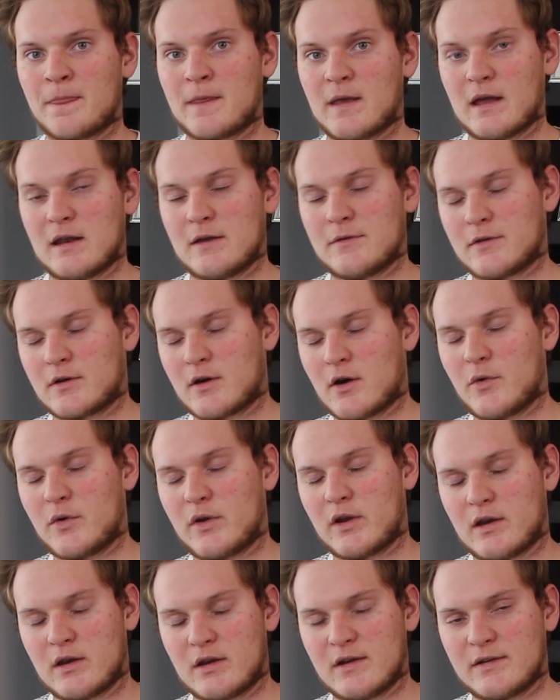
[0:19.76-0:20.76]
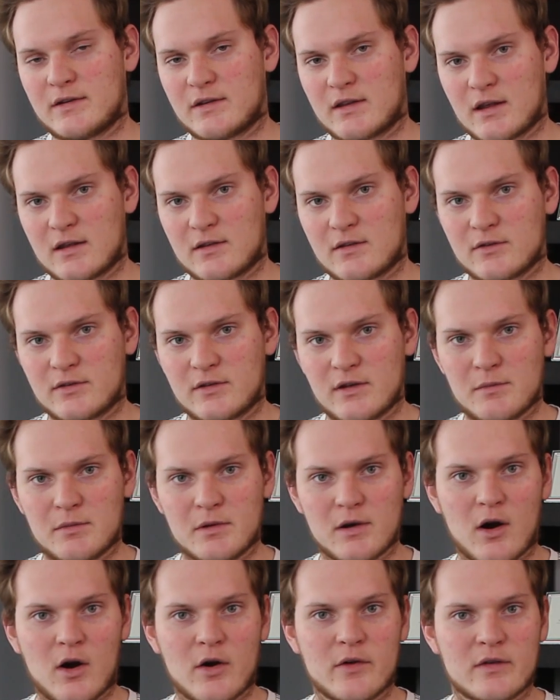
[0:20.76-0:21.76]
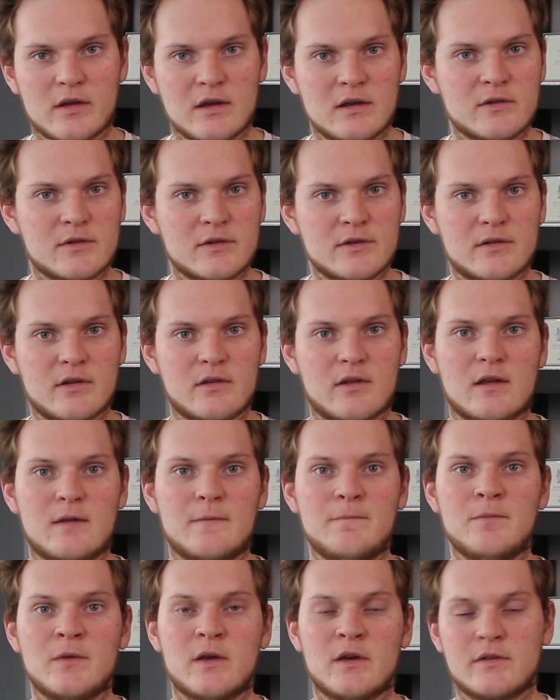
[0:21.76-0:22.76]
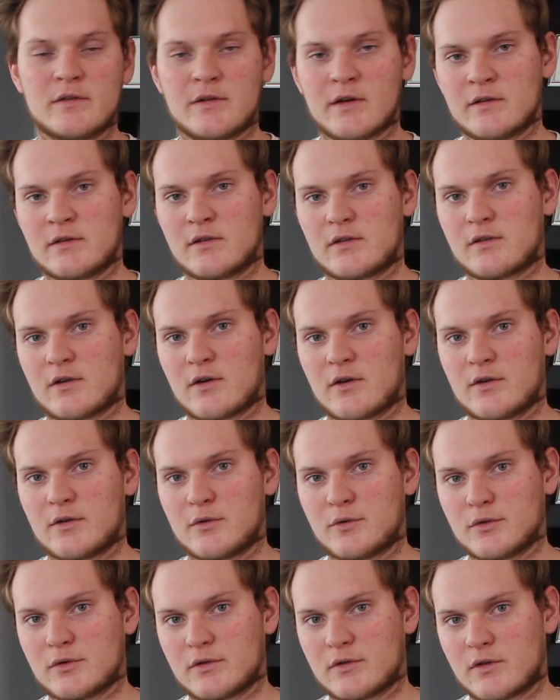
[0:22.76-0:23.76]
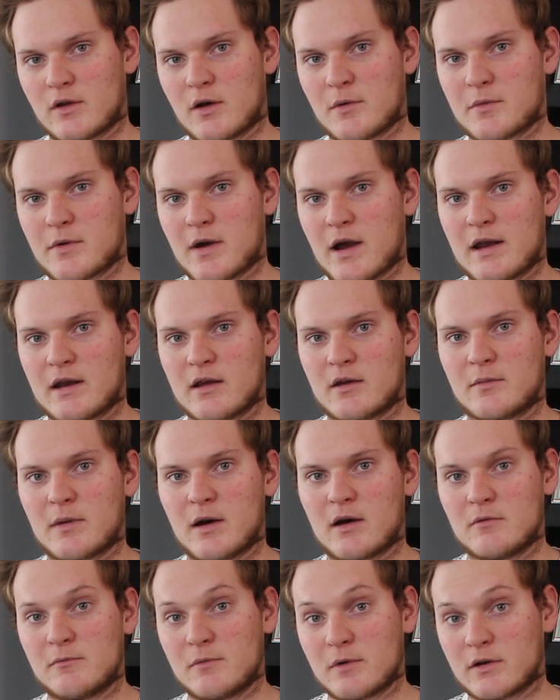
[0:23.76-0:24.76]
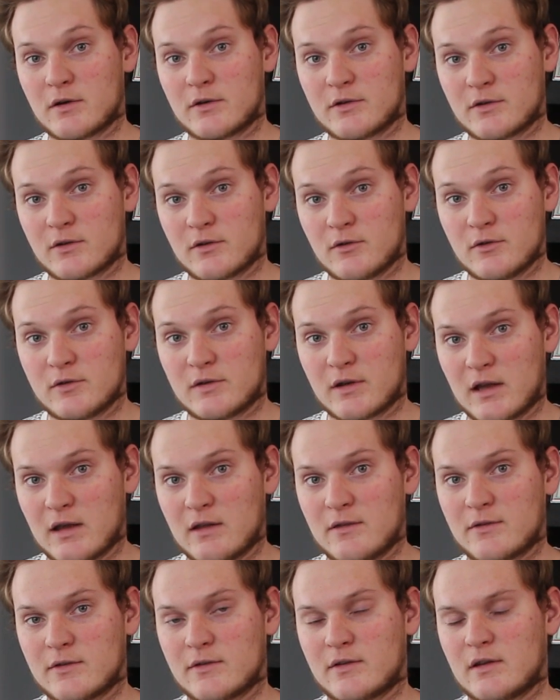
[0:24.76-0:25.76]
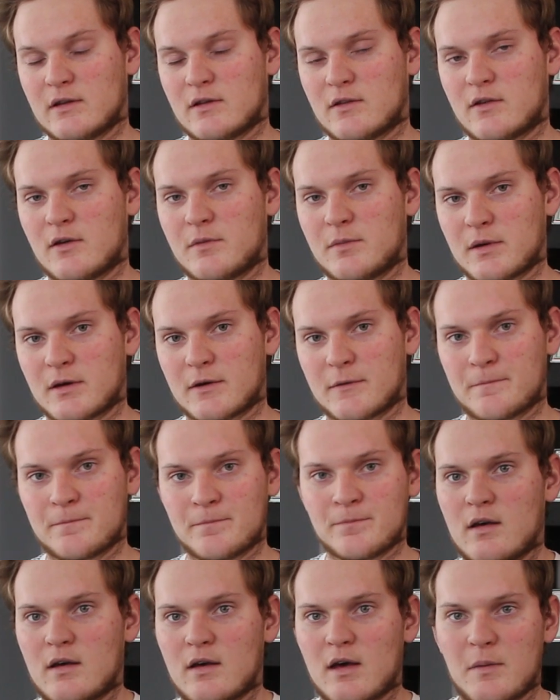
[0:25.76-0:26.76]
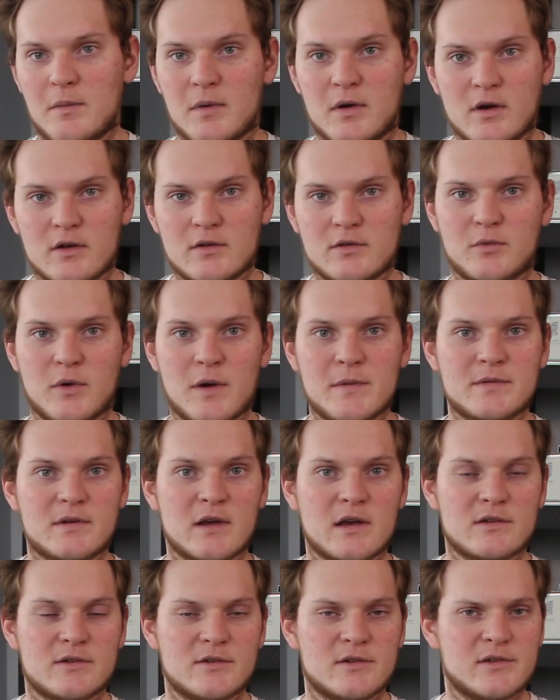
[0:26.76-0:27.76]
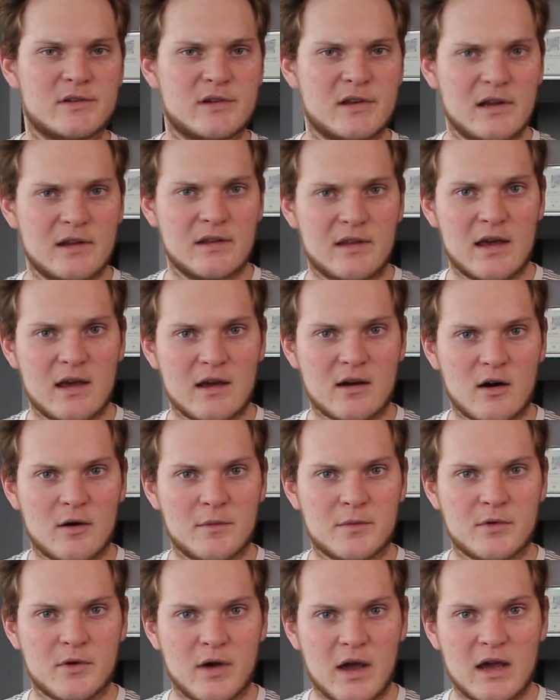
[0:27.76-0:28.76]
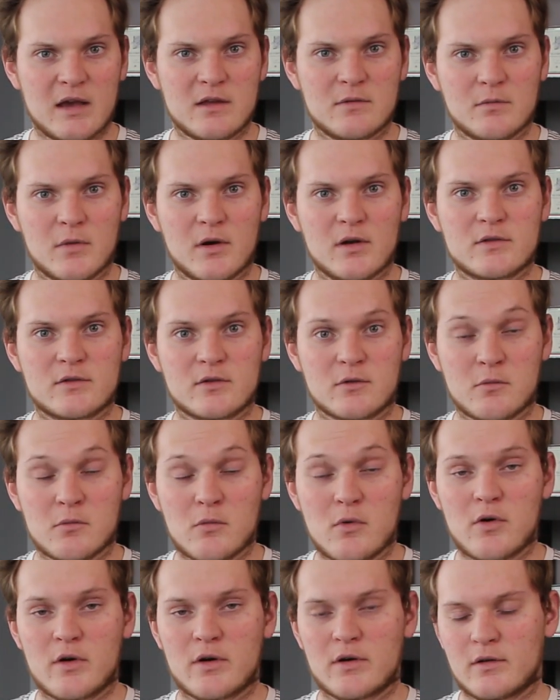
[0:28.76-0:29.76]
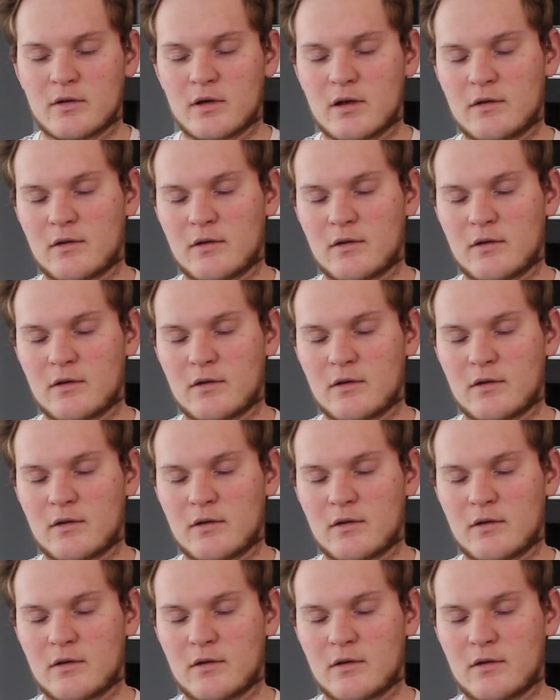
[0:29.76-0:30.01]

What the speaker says: And if you go with a niche that you simply aren't interested in, chances are you will stop writing about it because you're losing interest in the topic. And because websites usually take up to 8 months or more